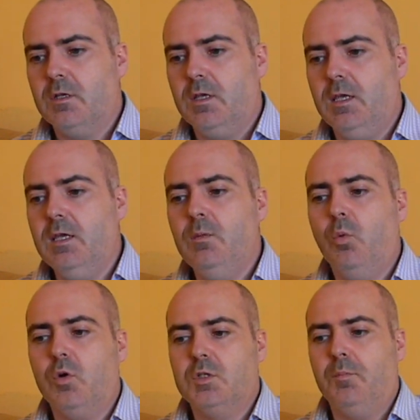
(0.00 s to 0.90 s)
he
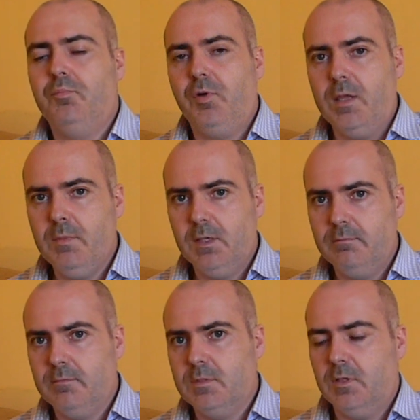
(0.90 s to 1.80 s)
was priming,
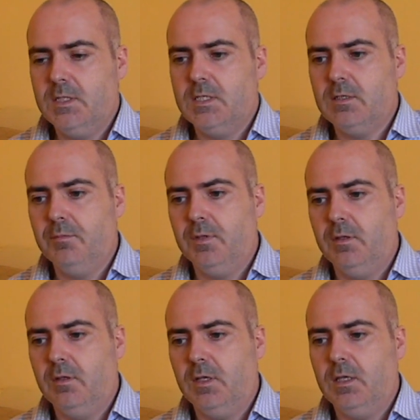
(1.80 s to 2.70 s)
so this is
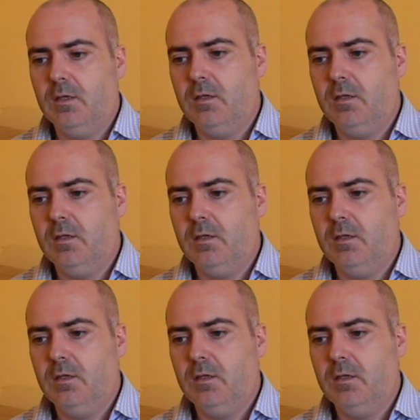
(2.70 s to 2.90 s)
something that